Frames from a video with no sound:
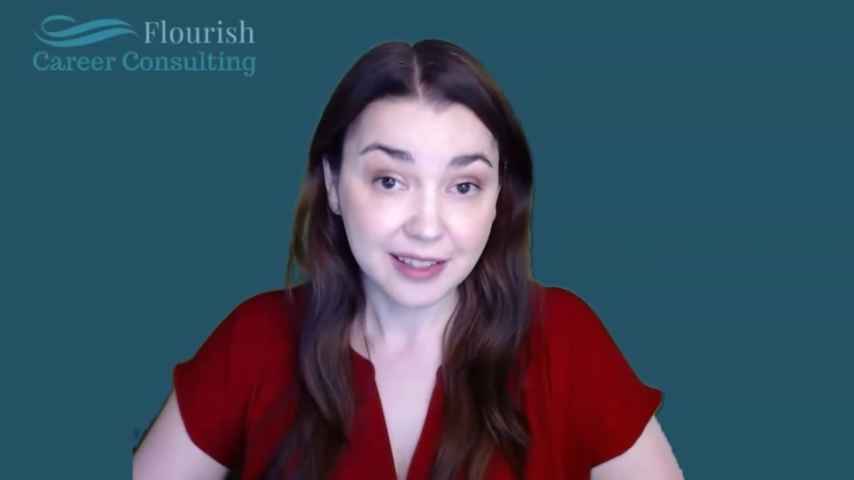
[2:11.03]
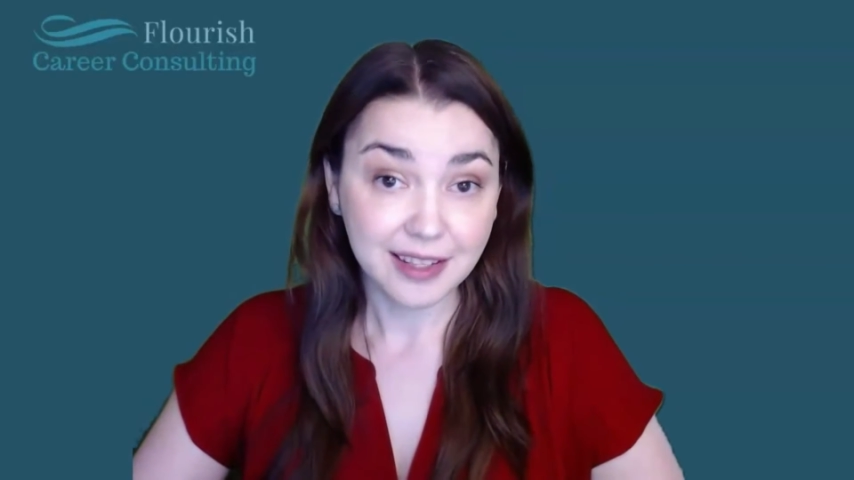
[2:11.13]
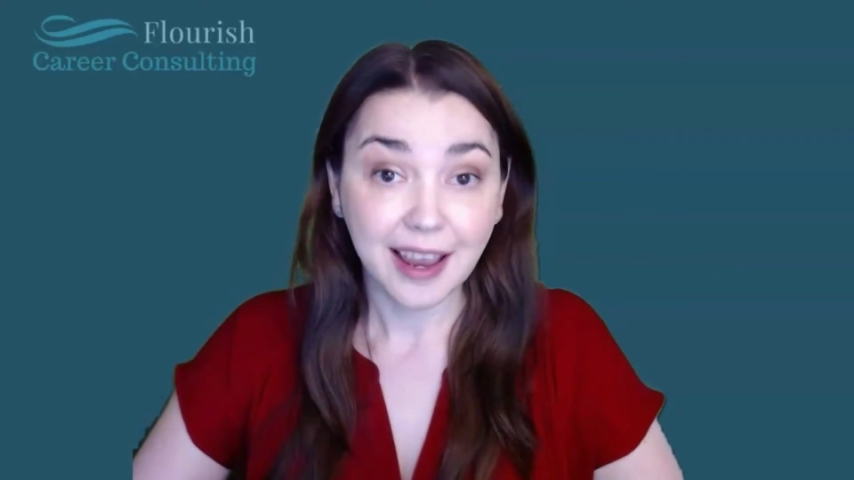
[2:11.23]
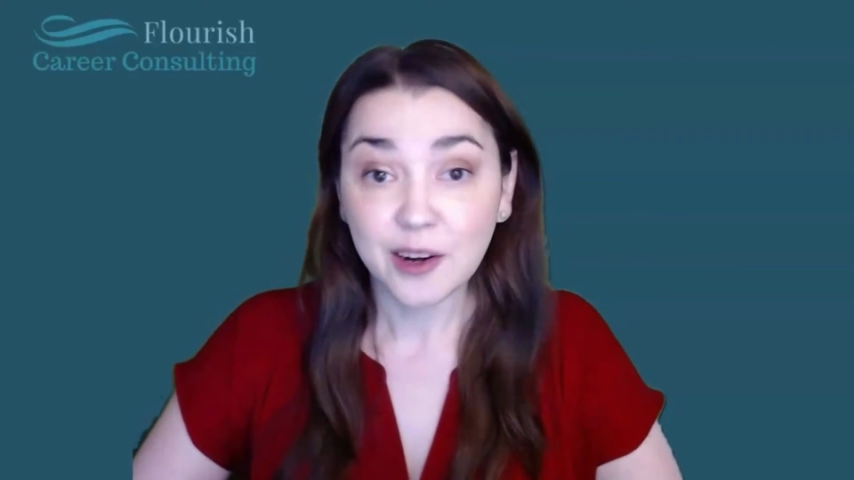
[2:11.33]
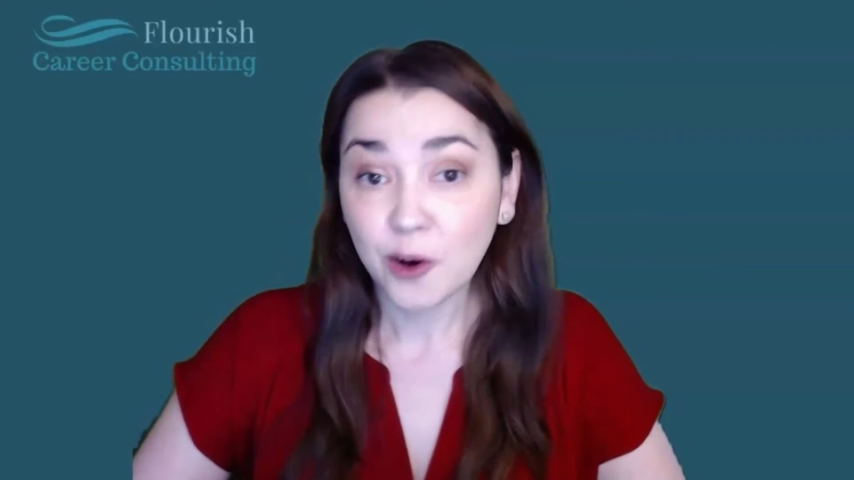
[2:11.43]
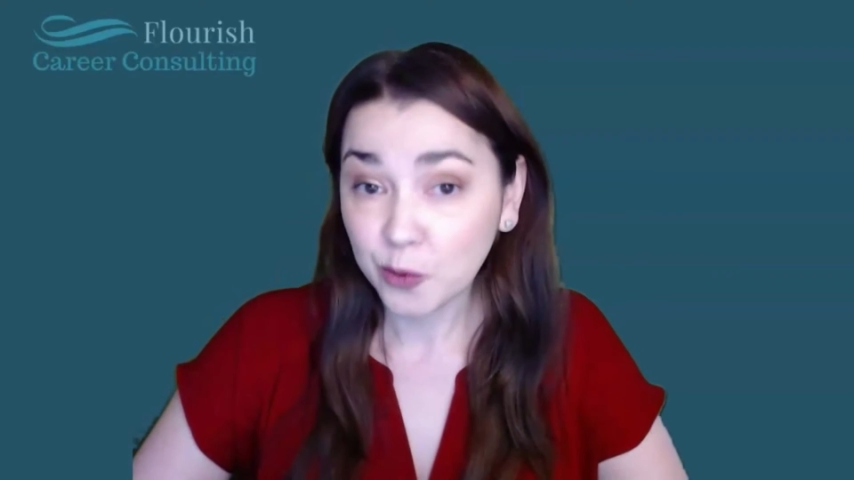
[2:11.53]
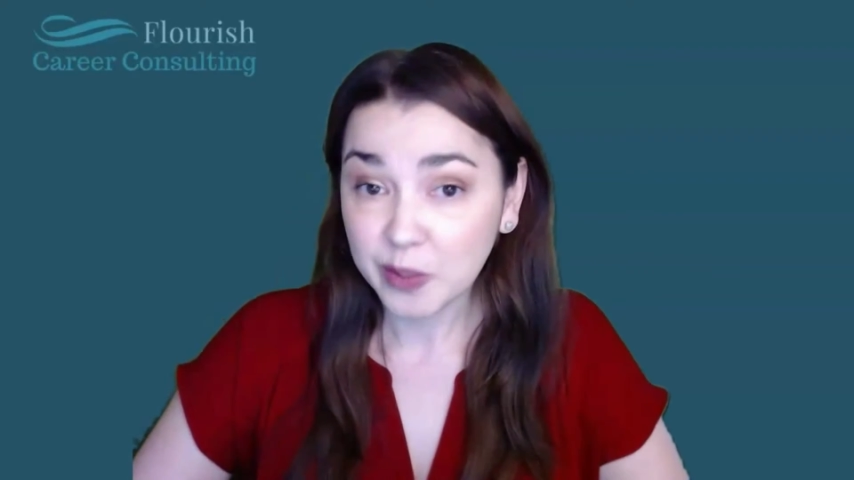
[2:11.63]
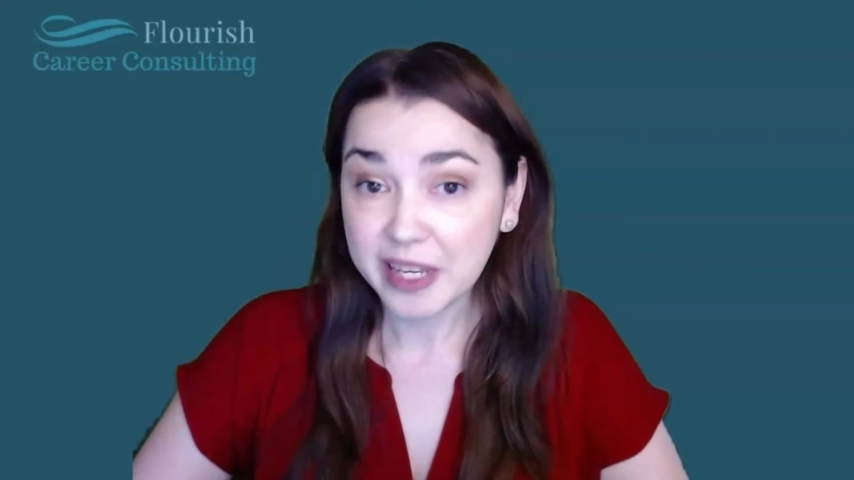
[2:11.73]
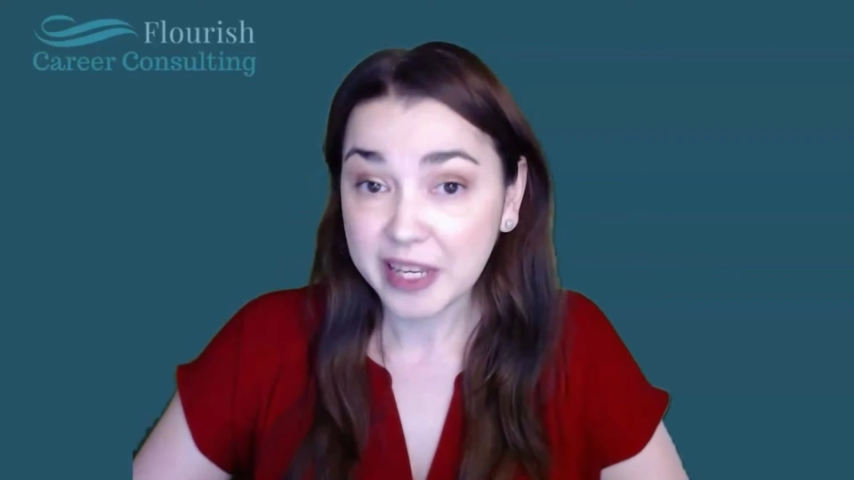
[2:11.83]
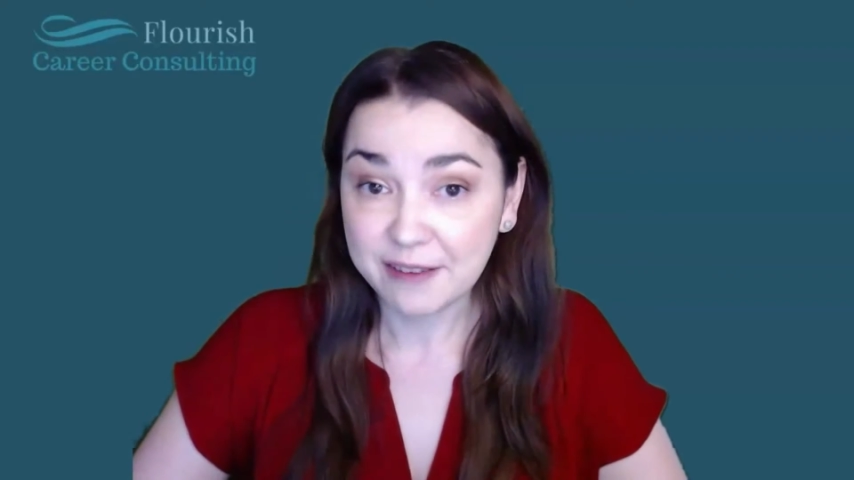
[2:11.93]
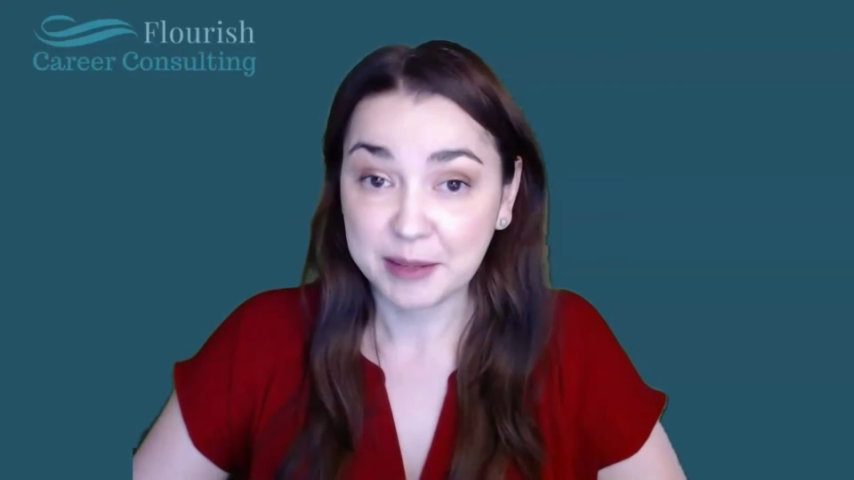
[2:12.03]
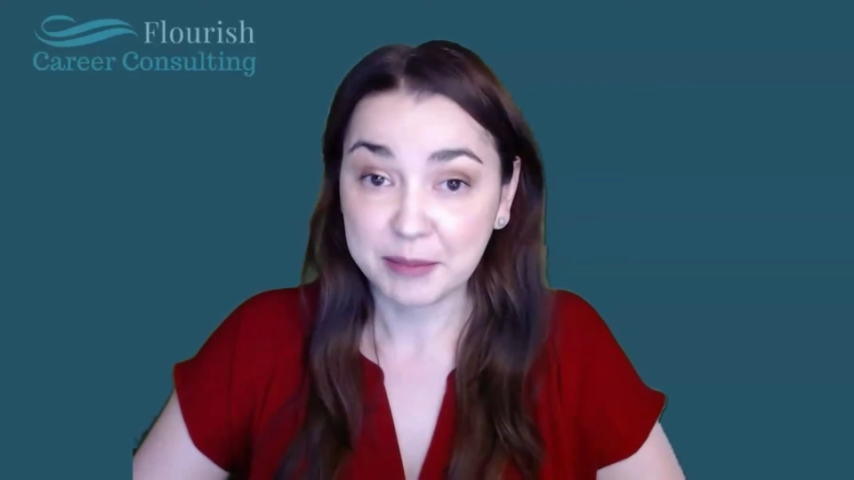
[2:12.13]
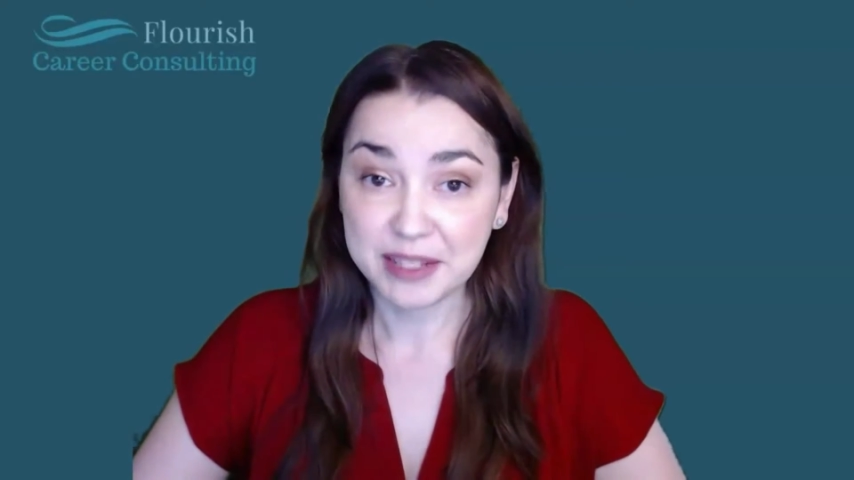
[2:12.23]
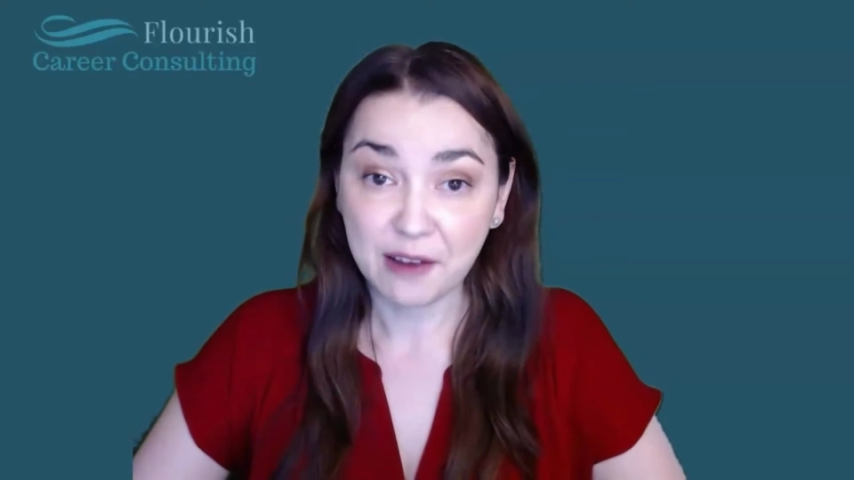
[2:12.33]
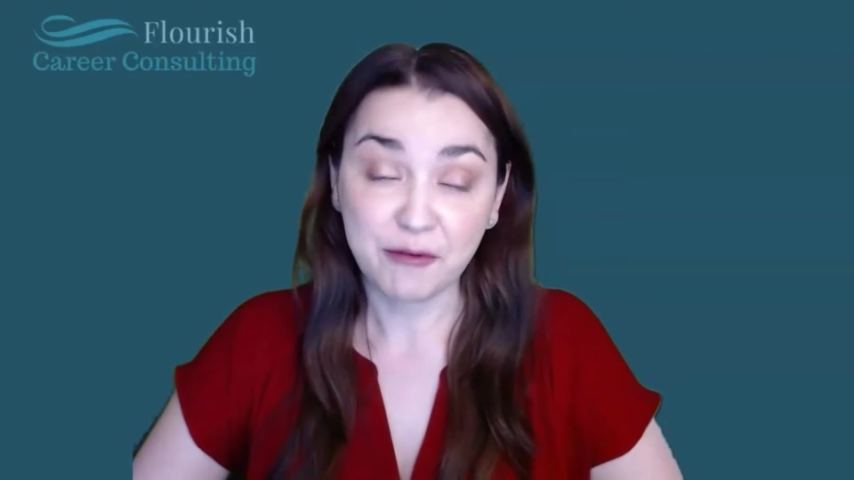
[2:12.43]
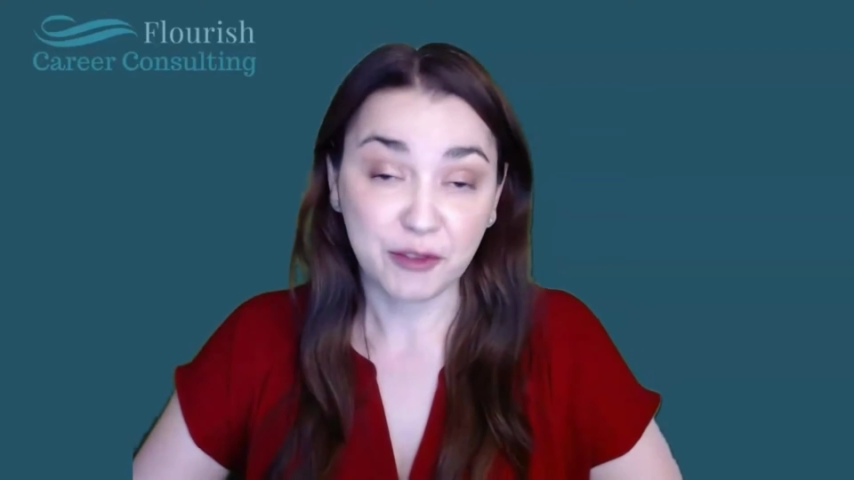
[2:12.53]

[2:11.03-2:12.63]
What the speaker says: and only gives themselves